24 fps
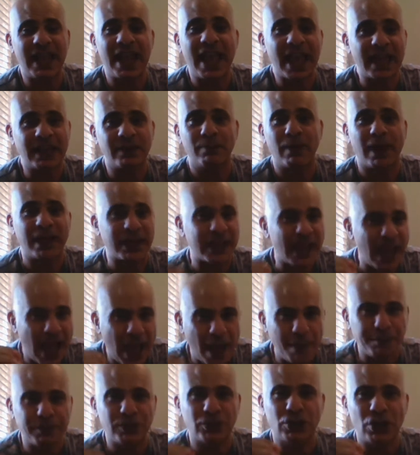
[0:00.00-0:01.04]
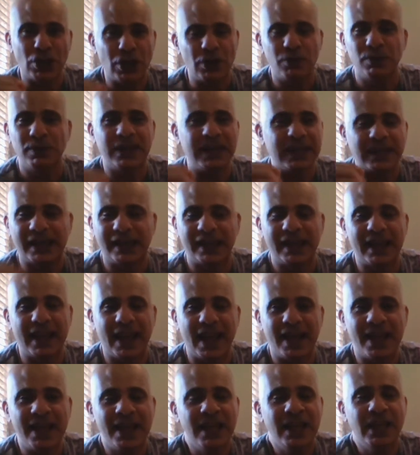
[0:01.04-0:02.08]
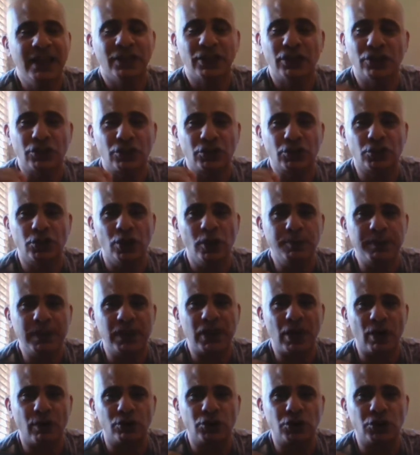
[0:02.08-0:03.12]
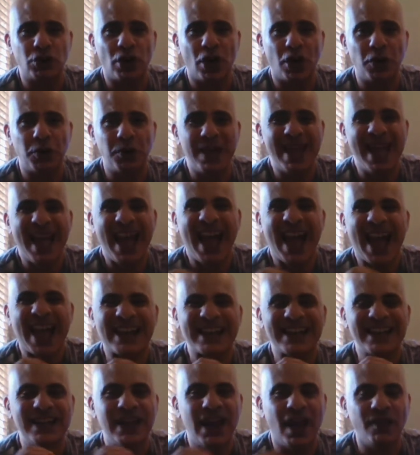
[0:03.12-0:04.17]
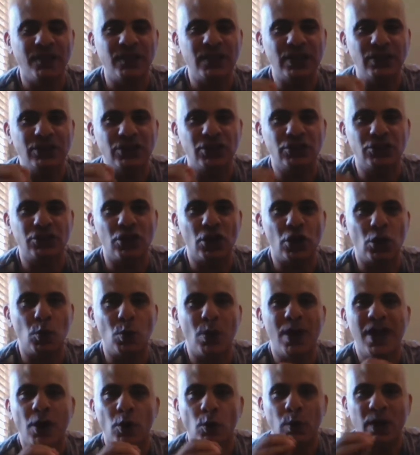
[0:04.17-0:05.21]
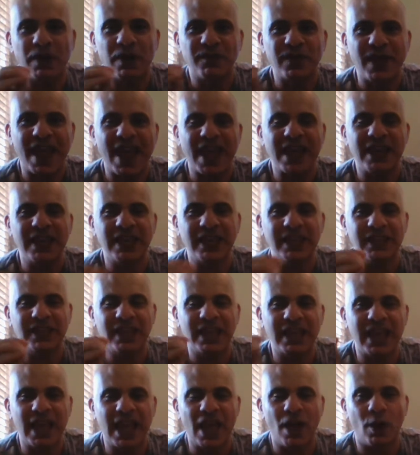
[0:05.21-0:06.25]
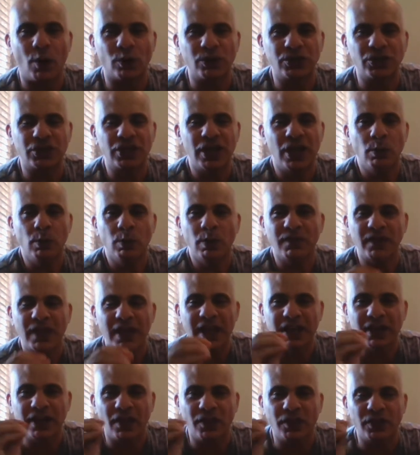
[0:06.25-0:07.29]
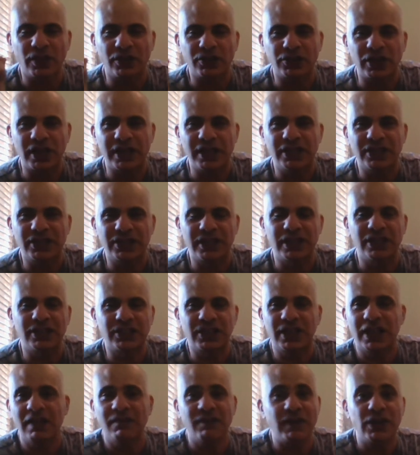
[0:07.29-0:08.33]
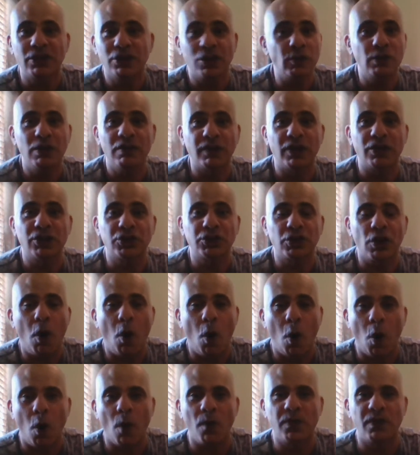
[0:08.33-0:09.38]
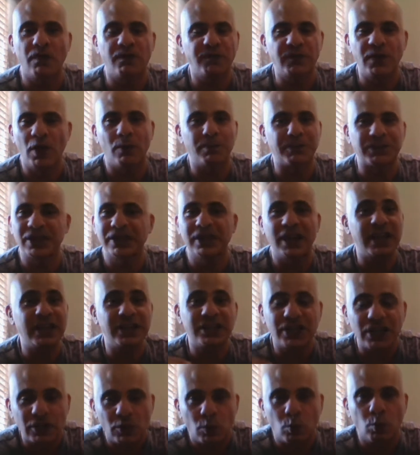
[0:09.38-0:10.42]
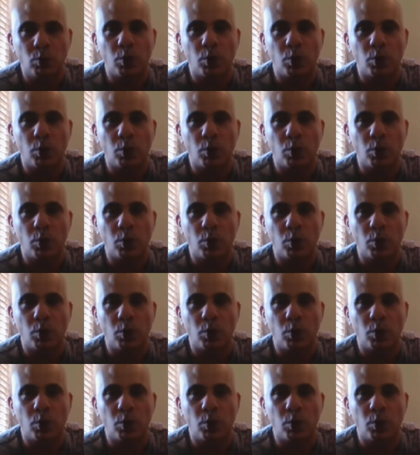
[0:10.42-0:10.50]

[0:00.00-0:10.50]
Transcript: head made it absolutely clear that the Supergirl show had nothing to do with anything else within the DC TV universe or the films. And they didn't